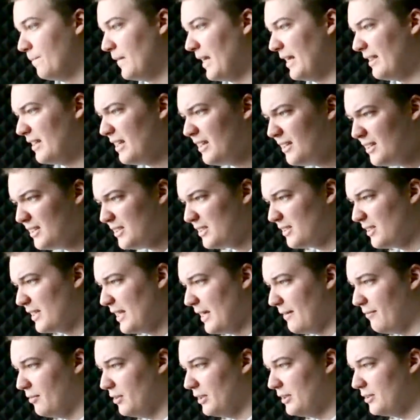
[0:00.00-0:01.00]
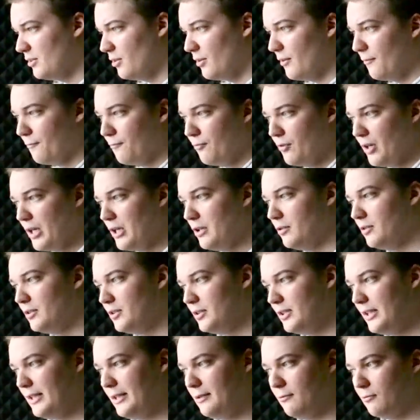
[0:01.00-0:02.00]
And then listen carefully to the
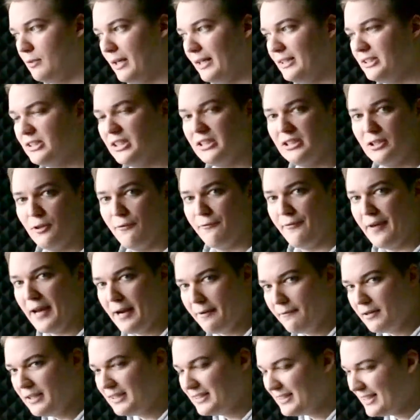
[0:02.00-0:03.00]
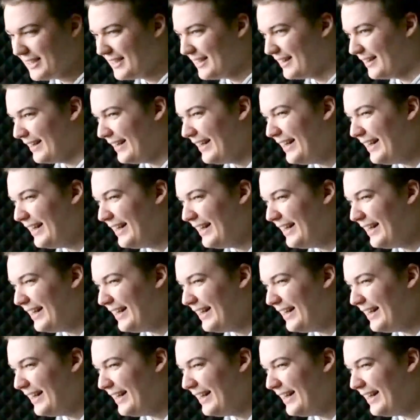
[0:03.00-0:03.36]
frequency ranges of every single